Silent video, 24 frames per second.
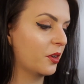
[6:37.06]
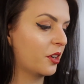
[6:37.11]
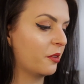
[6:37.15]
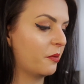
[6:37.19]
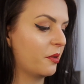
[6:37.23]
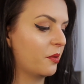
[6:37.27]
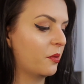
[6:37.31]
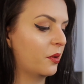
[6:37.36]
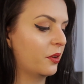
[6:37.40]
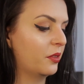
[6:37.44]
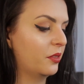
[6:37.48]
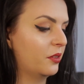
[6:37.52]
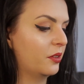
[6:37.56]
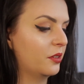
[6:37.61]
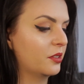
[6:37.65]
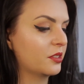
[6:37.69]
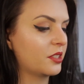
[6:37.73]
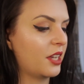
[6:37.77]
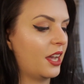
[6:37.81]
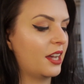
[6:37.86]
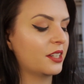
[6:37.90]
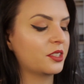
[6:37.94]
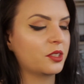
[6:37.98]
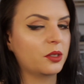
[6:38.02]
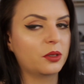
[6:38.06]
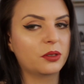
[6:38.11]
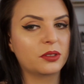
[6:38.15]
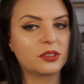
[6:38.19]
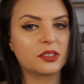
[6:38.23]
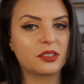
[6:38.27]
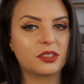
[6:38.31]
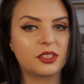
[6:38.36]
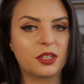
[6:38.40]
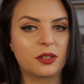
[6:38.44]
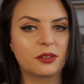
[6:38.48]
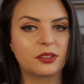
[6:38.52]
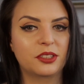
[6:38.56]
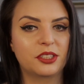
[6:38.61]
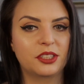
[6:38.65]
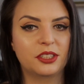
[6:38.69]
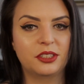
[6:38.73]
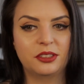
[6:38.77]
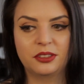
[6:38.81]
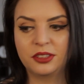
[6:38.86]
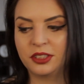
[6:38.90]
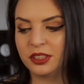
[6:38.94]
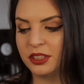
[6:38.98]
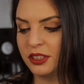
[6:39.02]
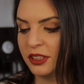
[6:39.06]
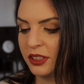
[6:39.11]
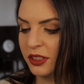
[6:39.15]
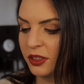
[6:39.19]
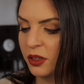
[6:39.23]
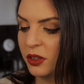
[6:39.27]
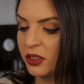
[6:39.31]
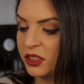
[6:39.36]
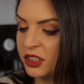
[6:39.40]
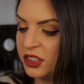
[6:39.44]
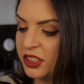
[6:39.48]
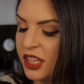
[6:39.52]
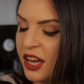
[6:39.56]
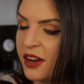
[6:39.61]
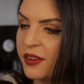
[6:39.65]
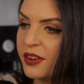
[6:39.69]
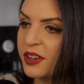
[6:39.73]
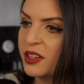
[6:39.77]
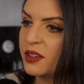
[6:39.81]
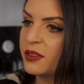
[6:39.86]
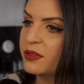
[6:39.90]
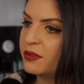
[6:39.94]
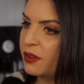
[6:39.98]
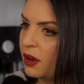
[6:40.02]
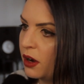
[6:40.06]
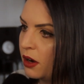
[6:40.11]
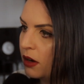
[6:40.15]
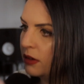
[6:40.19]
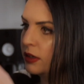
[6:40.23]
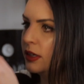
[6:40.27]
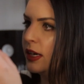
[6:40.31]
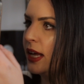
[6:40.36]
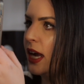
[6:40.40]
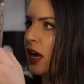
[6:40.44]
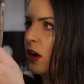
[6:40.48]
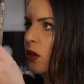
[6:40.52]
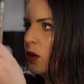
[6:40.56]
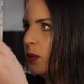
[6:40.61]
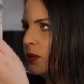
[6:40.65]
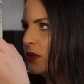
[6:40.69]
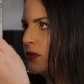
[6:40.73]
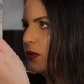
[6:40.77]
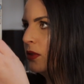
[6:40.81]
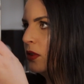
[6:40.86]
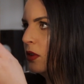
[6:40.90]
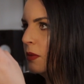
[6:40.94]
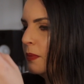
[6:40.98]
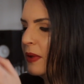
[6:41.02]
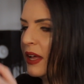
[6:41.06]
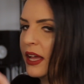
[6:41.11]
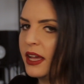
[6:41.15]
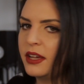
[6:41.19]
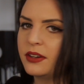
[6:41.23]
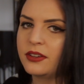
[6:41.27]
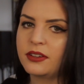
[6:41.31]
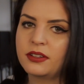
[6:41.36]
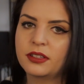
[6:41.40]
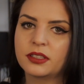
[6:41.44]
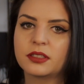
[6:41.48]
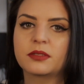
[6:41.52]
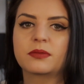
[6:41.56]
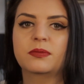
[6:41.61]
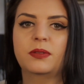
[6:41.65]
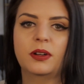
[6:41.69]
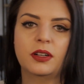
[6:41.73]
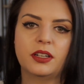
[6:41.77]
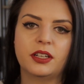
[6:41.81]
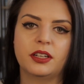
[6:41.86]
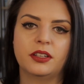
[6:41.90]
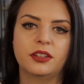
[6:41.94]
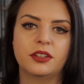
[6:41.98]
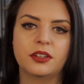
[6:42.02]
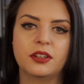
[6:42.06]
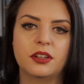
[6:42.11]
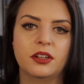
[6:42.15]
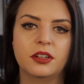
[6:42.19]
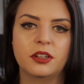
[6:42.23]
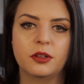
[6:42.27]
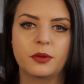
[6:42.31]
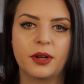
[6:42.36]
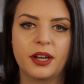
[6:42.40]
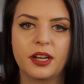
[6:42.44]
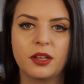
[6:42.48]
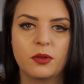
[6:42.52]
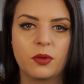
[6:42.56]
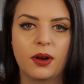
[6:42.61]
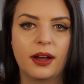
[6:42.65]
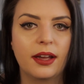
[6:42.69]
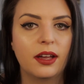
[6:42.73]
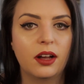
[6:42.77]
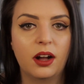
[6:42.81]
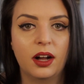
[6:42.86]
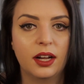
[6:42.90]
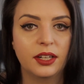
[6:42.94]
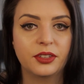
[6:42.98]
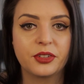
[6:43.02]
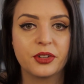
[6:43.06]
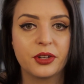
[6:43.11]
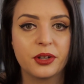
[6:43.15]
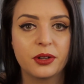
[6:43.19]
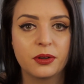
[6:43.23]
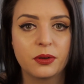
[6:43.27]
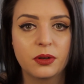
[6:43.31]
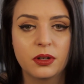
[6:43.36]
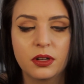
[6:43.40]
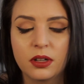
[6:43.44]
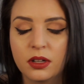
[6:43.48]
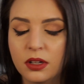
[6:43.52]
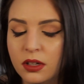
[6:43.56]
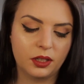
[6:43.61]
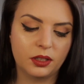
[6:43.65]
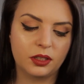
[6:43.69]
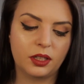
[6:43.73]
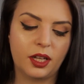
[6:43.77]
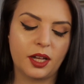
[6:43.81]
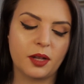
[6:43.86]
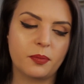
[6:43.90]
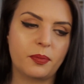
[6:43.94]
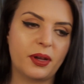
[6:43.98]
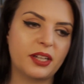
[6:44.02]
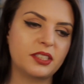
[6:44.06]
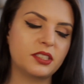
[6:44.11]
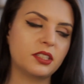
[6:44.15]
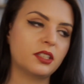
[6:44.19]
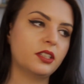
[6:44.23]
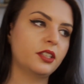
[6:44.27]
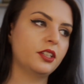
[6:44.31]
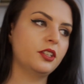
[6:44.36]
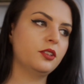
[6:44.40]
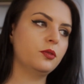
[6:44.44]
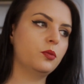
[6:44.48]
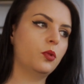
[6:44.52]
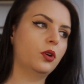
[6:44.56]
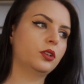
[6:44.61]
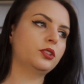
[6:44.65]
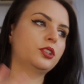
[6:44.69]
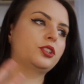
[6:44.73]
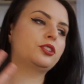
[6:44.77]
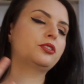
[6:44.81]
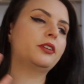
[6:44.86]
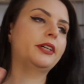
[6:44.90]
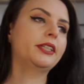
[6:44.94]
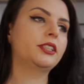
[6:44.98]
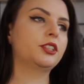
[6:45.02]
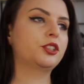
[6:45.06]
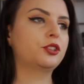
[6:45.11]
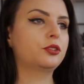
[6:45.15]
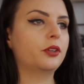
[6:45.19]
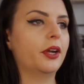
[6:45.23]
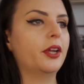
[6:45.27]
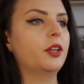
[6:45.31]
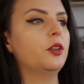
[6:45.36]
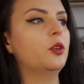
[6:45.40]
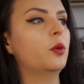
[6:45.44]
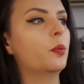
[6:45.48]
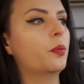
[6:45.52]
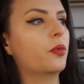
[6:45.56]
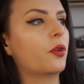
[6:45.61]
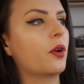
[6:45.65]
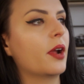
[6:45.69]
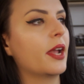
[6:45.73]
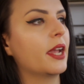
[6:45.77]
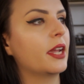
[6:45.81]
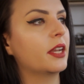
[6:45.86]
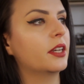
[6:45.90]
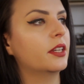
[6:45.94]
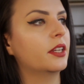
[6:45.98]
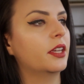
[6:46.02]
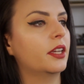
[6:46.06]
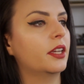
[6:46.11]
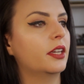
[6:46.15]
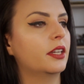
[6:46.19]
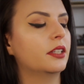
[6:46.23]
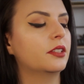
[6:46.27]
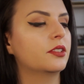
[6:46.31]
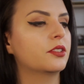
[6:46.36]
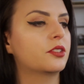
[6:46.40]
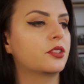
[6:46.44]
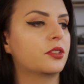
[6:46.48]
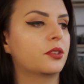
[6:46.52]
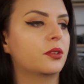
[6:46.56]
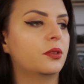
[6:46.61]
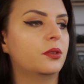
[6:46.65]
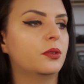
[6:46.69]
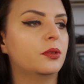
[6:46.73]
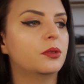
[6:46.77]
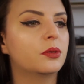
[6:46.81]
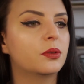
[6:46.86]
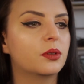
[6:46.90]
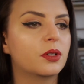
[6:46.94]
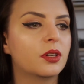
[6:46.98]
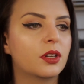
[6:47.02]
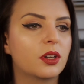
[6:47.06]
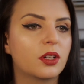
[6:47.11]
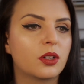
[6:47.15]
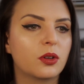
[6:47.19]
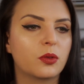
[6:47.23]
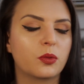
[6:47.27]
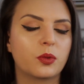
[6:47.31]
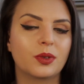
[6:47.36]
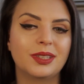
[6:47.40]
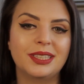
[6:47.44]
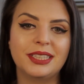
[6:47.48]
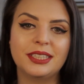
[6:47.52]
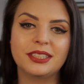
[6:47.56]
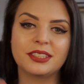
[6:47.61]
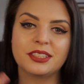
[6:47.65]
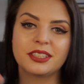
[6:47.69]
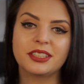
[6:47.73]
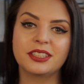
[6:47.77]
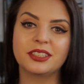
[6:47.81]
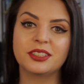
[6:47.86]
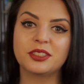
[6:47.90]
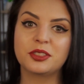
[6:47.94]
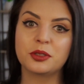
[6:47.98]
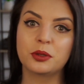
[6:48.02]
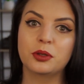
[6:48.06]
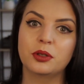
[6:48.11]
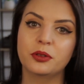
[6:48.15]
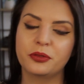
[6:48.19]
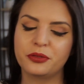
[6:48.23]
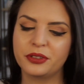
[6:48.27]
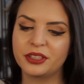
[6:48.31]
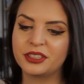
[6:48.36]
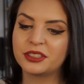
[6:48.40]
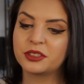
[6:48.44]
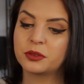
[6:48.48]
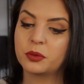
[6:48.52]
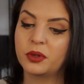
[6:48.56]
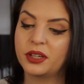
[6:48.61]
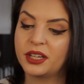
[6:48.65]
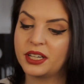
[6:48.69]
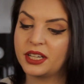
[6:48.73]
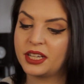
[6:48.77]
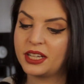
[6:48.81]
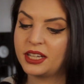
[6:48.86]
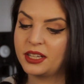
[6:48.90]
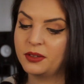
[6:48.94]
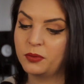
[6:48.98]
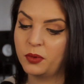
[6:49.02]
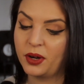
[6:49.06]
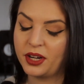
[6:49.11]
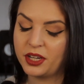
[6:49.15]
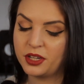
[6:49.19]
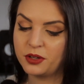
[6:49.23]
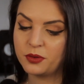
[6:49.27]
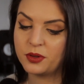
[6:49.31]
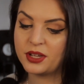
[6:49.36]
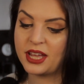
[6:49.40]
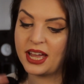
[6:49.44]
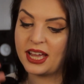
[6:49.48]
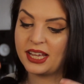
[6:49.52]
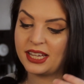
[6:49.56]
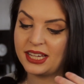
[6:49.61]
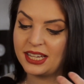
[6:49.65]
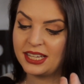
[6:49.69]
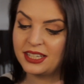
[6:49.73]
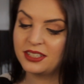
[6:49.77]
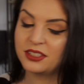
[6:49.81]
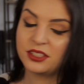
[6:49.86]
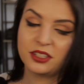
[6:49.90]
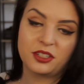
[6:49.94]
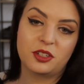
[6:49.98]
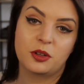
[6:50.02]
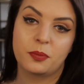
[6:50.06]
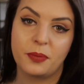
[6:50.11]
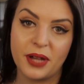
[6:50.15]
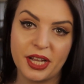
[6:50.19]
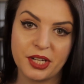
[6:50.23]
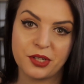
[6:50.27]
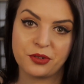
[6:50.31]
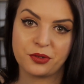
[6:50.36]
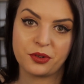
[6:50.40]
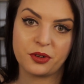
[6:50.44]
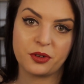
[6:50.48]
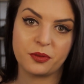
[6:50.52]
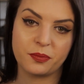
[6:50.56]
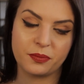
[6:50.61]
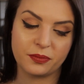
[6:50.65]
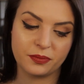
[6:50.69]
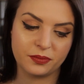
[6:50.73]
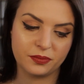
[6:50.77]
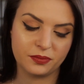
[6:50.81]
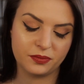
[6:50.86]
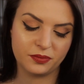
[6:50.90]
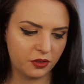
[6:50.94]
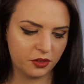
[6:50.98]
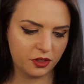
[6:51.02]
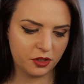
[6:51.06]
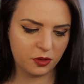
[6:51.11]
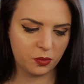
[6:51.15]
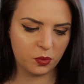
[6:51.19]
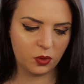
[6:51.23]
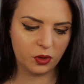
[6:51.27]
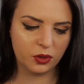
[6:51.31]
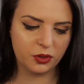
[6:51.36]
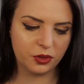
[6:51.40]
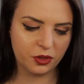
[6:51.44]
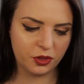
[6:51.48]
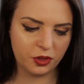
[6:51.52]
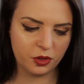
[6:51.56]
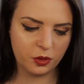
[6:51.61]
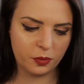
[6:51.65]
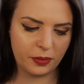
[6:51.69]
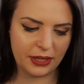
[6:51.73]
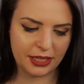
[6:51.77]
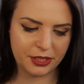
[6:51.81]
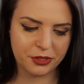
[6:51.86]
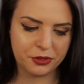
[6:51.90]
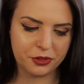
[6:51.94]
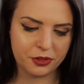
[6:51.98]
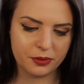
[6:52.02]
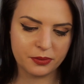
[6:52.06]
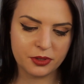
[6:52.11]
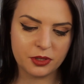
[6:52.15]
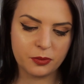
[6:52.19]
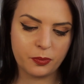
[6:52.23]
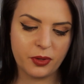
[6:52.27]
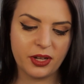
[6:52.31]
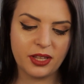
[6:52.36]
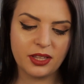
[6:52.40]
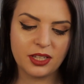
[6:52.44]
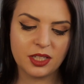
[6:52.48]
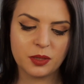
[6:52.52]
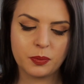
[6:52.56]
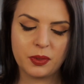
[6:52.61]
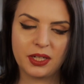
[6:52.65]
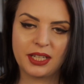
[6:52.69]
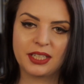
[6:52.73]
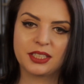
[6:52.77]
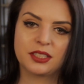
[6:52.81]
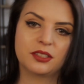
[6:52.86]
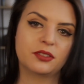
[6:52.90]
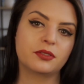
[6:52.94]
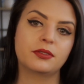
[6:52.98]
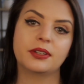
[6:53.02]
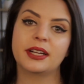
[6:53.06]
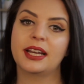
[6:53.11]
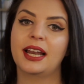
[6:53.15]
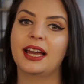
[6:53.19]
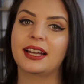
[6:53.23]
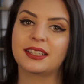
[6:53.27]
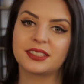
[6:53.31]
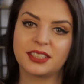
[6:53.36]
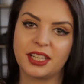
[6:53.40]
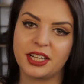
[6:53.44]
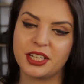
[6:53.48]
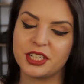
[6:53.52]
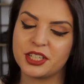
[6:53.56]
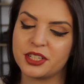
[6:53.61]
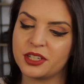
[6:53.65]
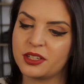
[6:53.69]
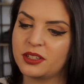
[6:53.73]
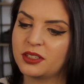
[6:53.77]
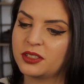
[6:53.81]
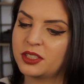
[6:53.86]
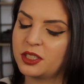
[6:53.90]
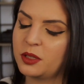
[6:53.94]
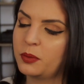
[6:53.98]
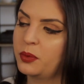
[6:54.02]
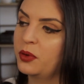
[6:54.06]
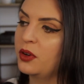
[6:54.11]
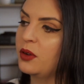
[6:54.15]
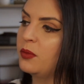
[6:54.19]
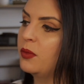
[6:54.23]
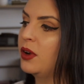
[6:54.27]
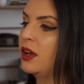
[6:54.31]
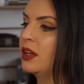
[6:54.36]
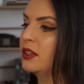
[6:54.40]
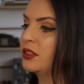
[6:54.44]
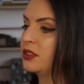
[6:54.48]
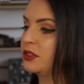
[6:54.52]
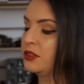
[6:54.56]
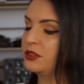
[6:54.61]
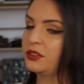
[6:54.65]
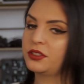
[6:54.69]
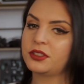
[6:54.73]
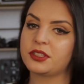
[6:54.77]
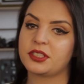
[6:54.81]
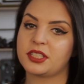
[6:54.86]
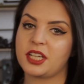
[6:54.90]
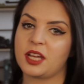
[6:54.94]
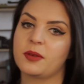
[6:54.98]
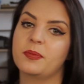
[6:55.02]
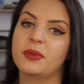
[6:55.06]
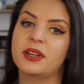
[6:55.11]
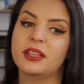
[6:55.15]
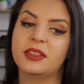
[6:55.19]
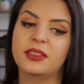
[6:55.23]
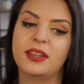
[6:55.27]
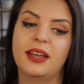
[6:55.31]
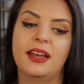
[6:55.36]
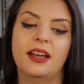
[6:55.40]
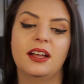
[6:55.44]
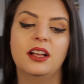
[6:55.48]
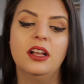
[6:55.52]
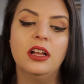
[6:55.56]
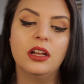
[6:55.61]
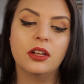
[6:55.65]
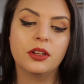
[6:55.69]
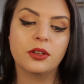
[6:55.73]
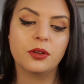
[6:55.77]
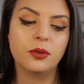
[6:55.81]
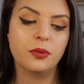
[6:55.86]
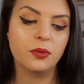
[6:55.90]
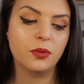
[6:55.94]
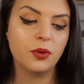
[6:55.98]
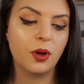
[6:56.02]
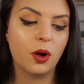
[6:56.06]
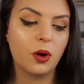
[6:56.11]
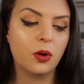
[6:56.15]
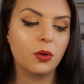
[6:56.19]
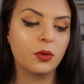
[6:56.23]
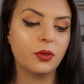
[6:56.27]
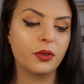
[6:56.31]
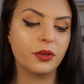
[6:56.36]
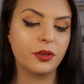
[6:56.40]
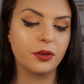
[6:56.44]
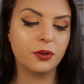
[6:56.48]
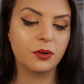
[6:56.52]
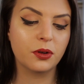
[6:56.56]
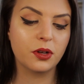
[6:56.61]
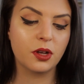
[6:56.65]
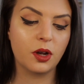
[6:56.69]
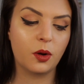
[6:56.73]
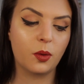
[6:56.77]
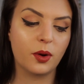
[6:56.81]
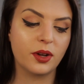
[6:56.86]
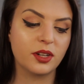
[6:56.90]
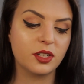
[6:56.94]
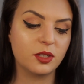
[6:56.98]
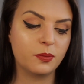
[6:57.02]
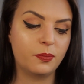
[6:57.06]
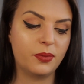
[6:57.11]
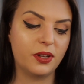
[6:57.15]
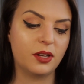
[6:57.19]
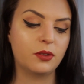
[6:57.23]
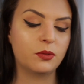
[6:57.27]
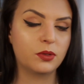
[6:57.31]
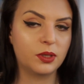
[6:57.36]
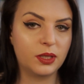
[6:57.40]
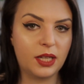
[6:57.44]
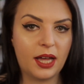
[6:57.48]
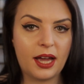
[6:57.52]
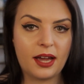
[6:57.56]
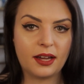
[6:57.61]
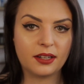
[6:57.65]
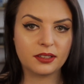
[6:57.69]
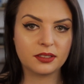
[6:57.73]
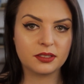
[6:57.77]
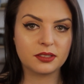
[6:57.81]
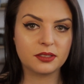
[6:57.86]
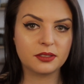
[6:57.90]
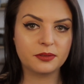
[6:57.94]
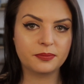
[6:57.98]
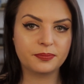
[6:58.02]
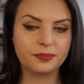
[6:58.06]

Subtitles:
not gonna be one of those assholes that tells you to not stare at your phone an hour before bed, because fuck it, you're gonna anyway, I do. But like, basically you wanna try and train your brain into releasing endorphins when you get into your bedroom. You know, you want your bedroom to be this place of relaxation to the point where as soon as you step in there, you know that you're going to be relaxed.